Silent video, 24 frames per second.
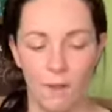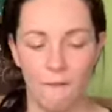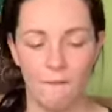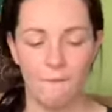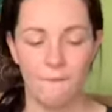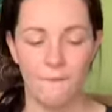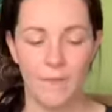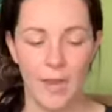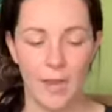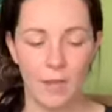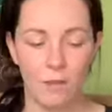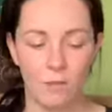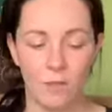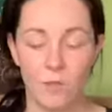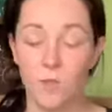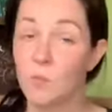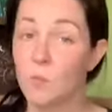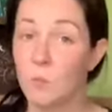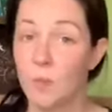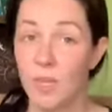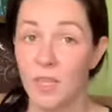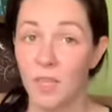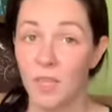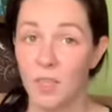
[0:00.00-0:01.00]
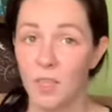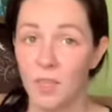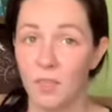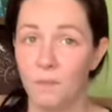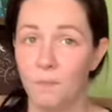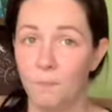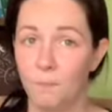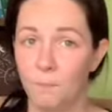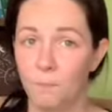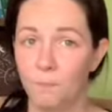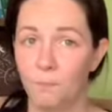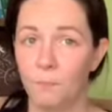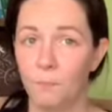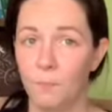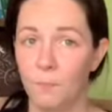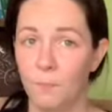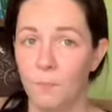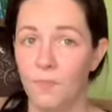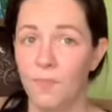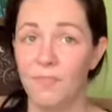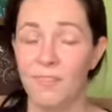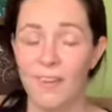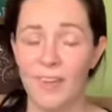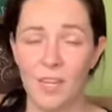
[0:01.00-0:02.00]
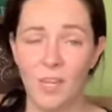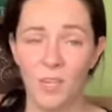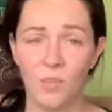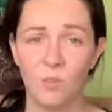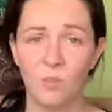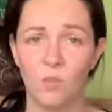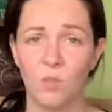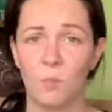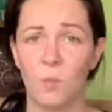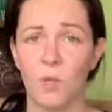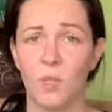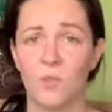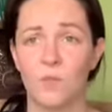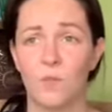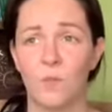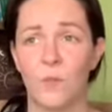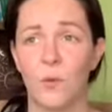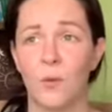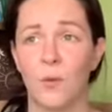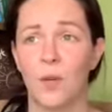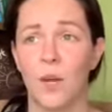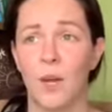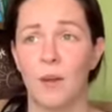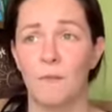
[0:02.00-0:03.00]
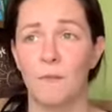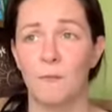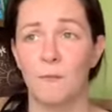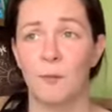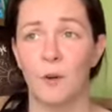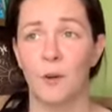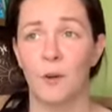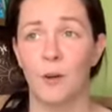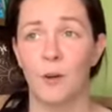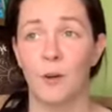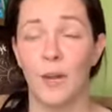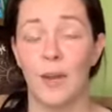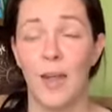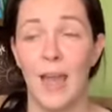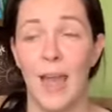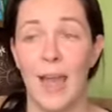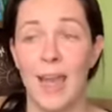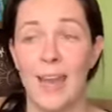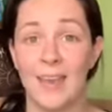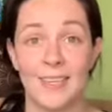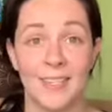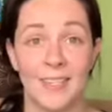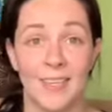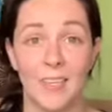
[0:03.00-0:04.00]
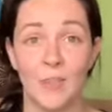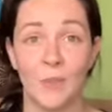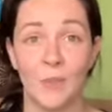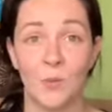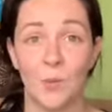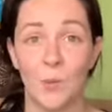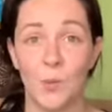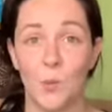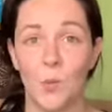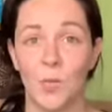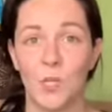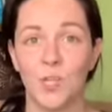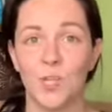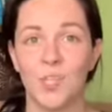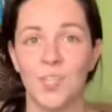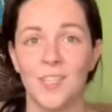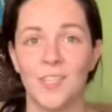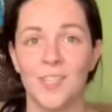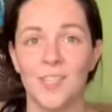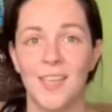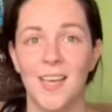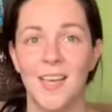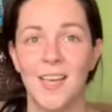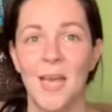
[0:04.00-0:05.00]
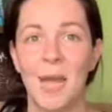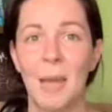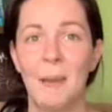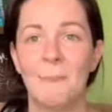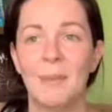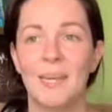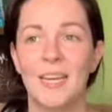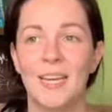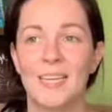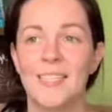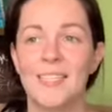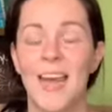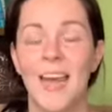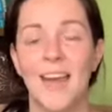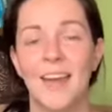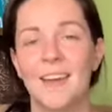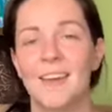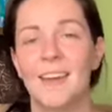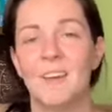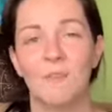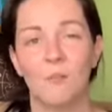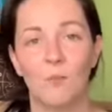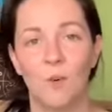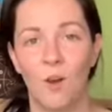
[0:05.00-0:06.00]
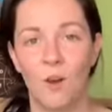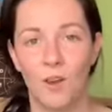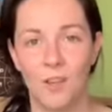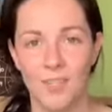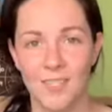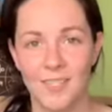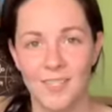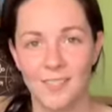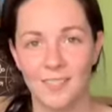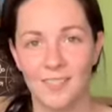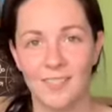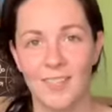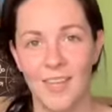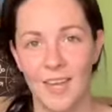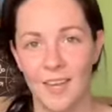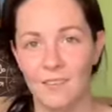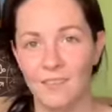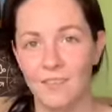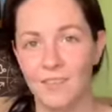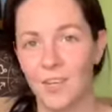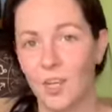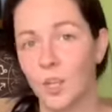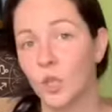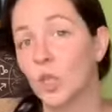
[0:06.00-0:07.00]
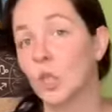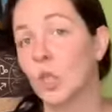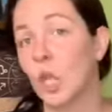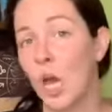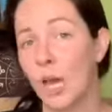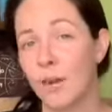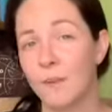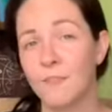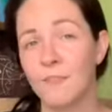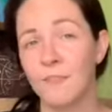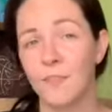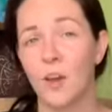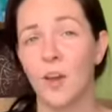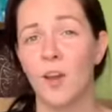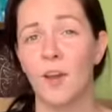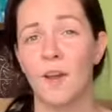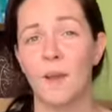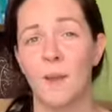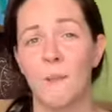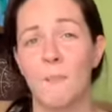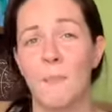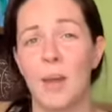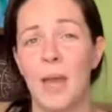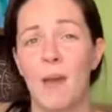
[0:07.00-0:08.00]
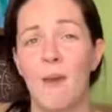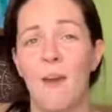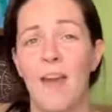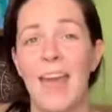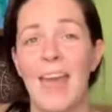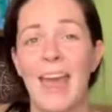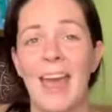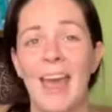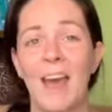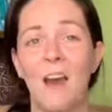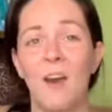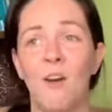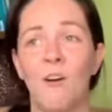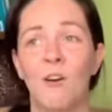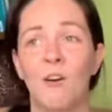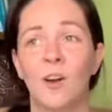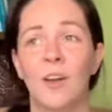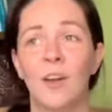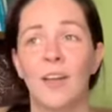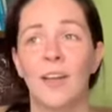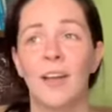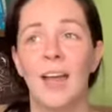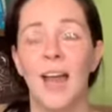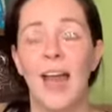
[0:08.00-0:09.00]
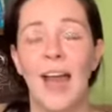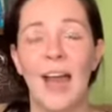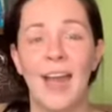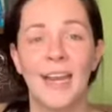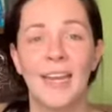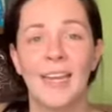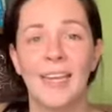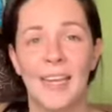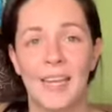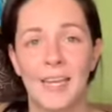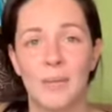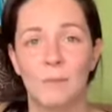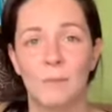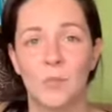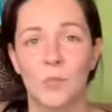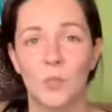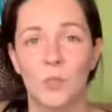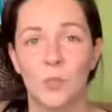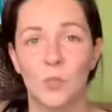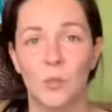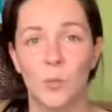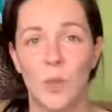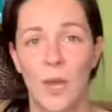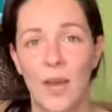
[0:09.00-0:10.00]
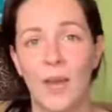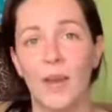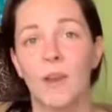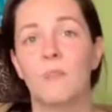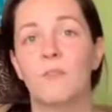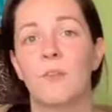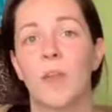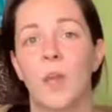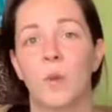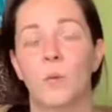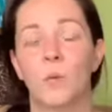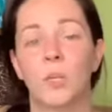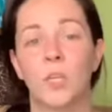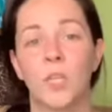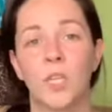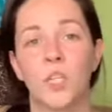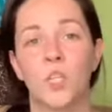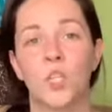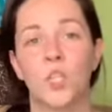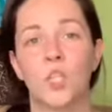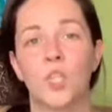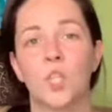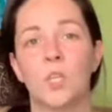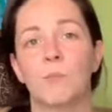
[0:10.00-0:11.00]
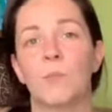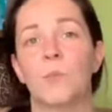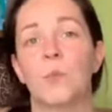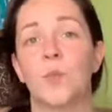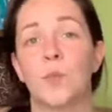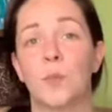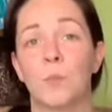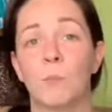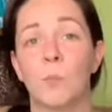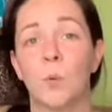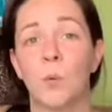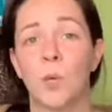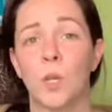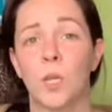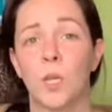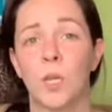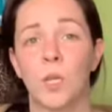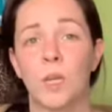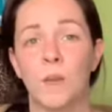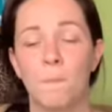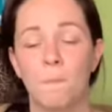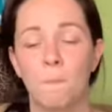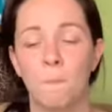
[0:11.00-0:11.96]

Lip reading: Val Smith, thank you so much for asking those questions, because I never honestly gave it a lot of thought about how I came to have a relationship with the Morrigan.